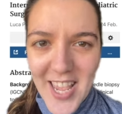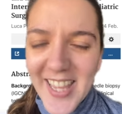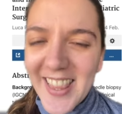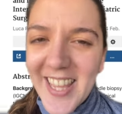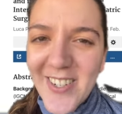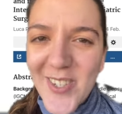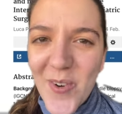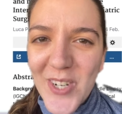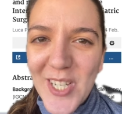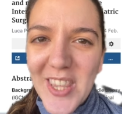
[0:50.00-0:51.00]
Let us know
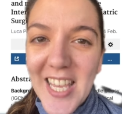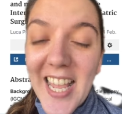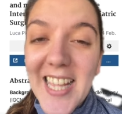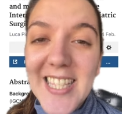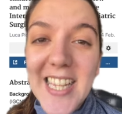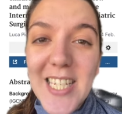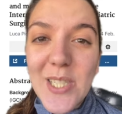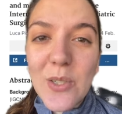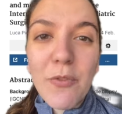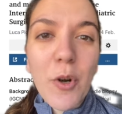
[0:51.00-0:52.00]
what you think and stay
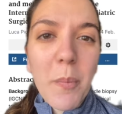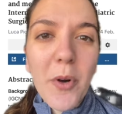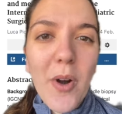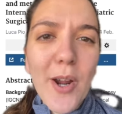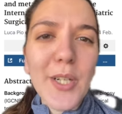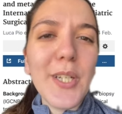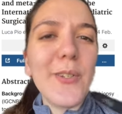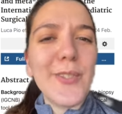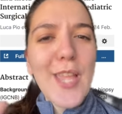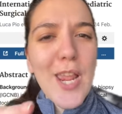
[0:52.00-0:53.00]
tuned for more
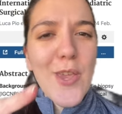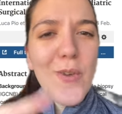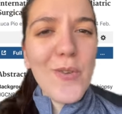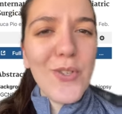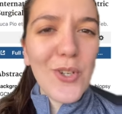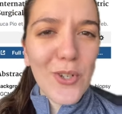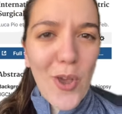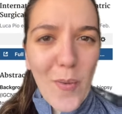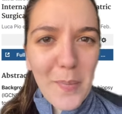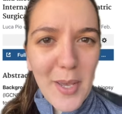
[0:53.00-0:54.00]
articles that you should
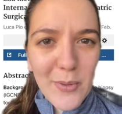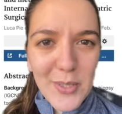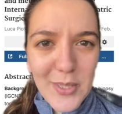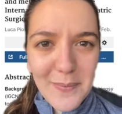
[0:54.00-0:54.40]
know about.